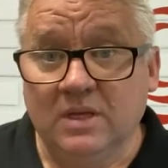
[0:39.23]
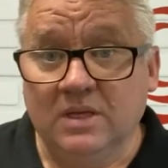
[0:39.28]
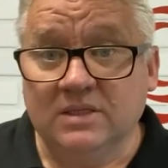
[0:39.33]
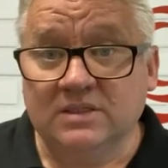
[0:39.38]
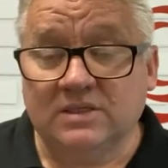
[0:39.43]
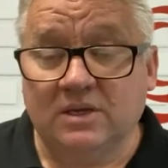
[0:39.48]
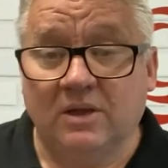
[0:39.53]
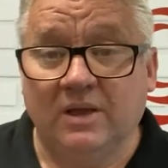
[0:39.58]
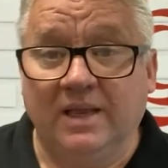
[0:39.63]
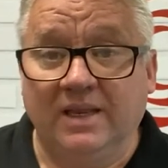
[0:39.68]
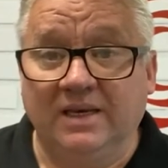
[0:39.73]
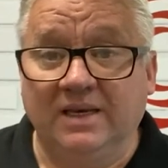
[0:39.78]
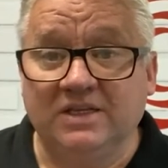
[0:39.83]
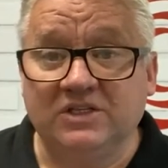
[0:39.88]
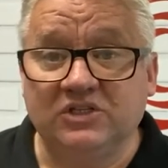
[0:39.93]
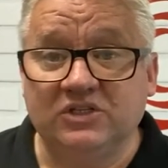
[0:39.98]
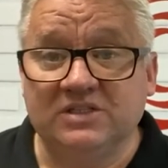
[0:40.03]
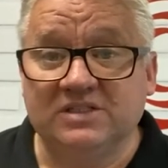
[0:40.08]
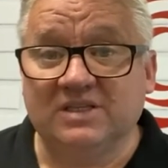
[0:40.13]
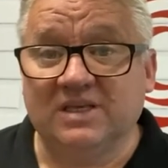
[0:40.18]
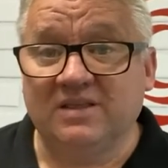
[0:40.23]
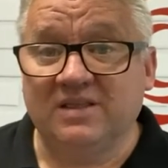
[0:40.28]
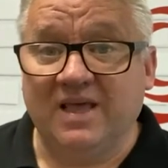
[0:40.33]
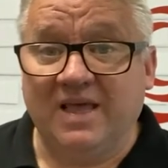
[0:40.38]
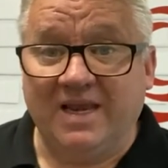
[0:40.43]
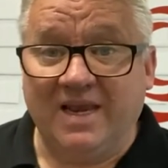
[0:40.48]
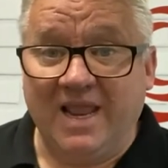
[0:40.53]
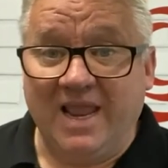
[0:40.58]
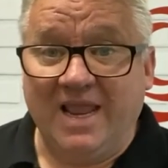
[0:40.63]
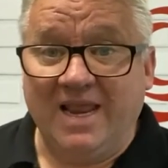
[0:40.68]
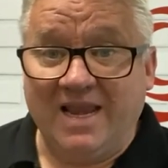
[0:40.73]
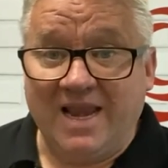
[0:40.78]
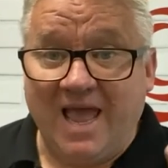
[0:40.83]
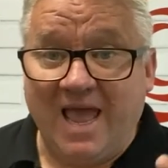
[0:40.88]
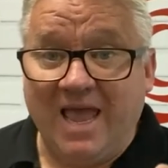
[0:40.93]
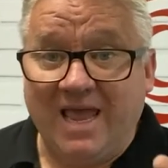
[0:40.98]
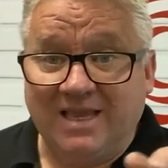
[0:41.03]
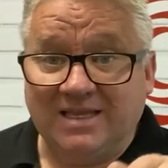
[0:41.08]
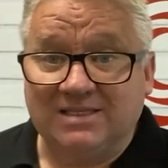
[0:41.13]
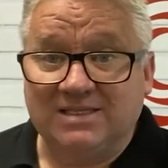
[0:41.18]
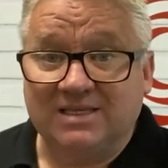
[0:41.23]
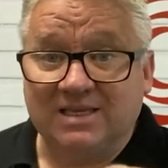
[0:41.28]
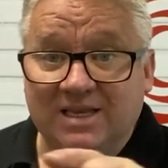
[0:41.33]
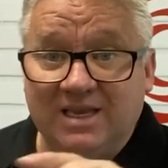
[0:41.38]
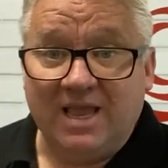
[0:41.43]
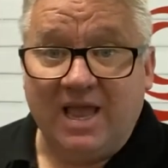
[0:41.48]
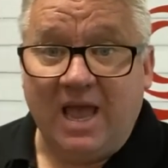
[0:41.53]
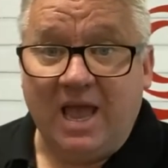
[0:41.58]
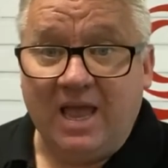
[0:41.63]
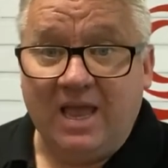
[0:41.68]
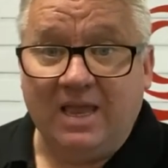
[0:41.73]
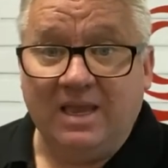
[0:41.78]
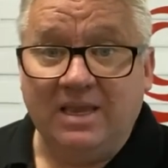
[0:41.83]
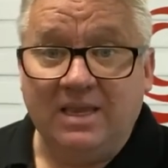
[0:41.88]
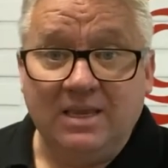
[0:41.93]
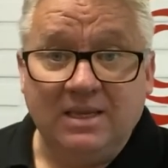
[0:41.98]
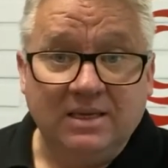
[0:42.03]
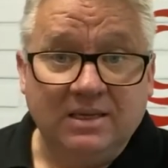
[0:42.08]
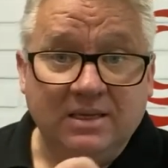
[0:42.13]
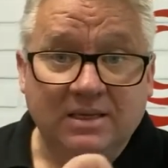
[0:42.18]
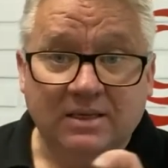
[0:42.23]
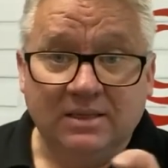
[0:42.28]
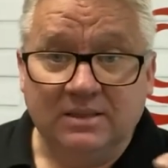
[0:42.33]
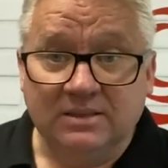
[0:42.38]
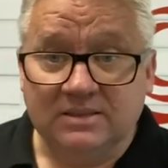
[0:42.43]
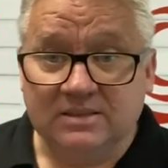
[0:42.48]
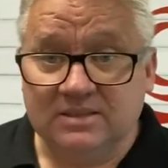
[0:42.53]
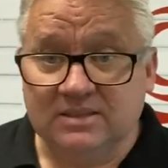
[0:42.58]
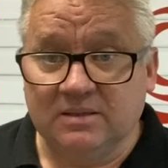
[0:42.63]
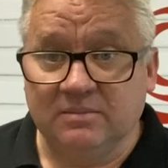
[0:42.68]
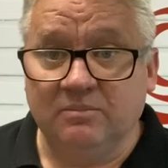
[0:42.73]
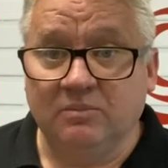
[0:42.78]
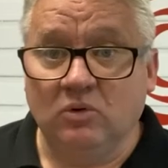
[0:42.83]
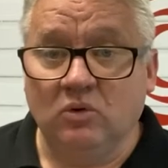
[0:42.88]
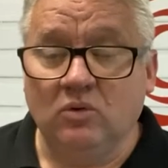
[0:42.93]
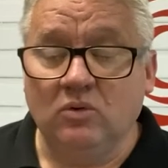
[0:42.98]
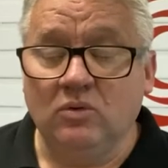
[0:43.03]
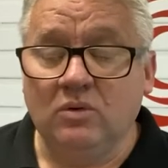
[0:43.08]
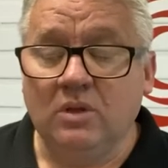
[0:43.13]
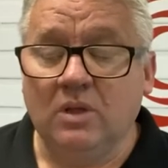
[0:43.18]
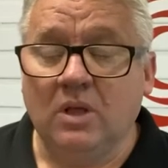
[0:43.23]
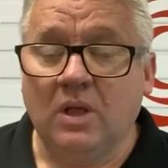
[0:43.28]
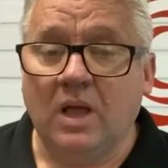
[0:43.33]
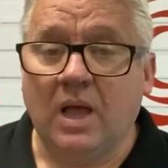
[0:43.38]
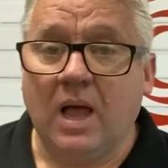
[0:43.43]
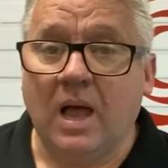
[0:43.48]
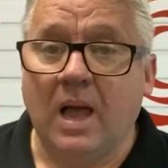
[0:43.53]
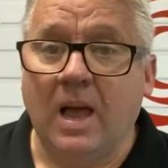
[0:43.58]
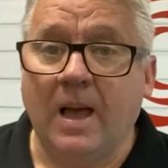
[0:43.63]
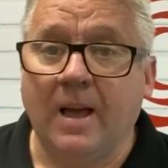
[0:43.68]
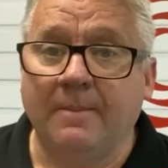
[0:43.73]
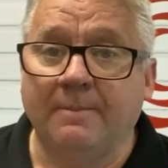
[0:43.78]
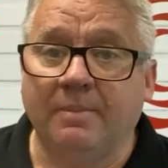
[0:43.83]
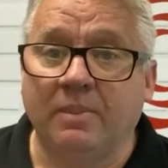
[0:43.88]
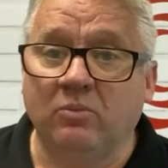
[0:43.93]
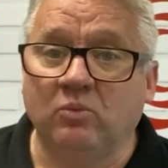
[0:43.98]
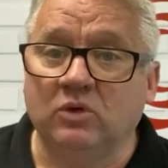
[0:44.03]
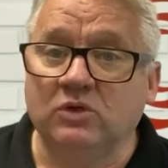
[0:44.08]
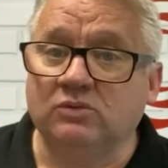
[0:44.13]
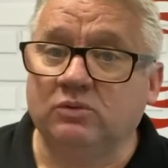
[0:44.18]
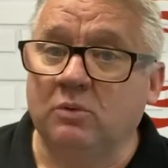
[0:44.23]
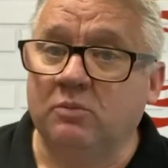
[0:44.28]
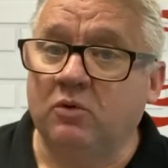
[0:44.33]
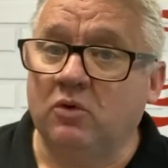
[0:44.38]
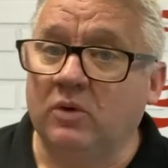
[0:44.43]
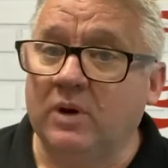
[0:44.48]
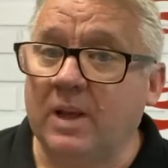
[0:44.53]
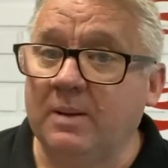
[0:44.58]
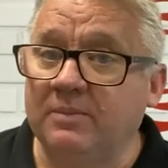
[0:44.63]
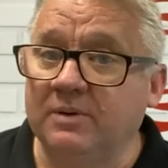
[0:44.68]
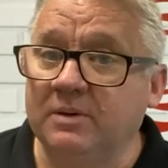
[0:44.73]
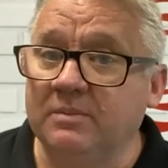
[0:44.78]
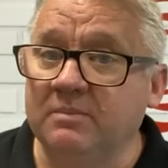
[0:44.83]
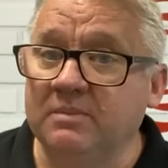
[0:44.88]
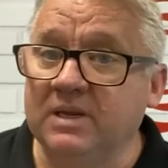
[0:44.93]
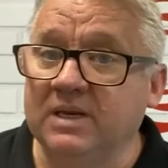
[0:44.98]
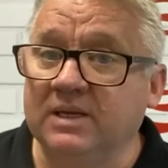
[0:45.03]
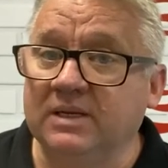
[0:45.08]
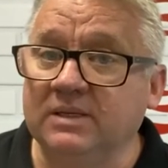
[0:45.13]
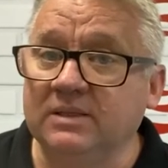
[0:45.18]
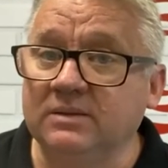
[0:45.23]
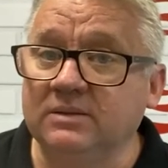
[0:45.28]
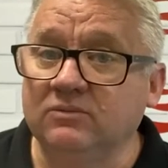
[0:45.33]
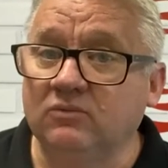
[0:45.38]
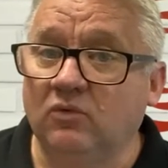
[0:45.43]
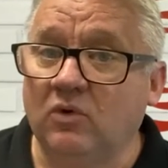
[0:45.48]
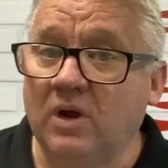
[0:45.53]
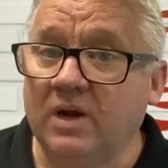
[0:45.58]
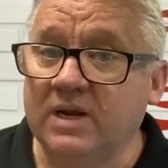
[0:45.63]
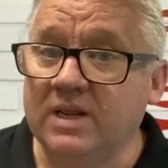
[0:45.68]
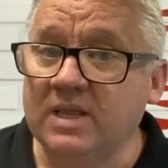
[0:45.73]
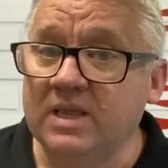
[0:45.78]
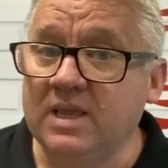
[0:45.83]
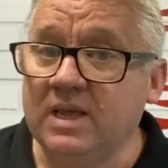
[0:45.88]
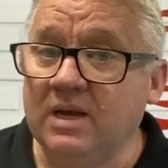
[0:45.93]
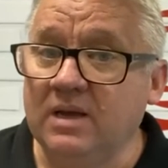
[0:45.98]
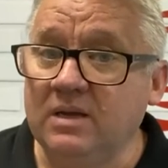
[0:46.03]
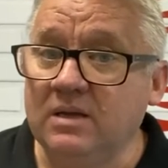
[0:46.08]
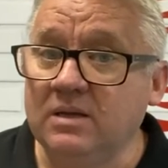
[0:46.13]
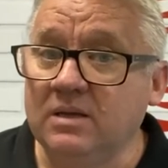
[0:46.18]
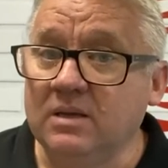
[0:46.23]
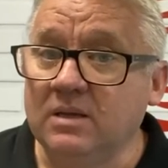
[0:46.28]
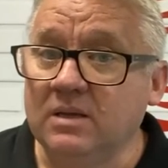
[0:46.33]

So unless you see that NATA symbol, which we'll put up in a minute right here,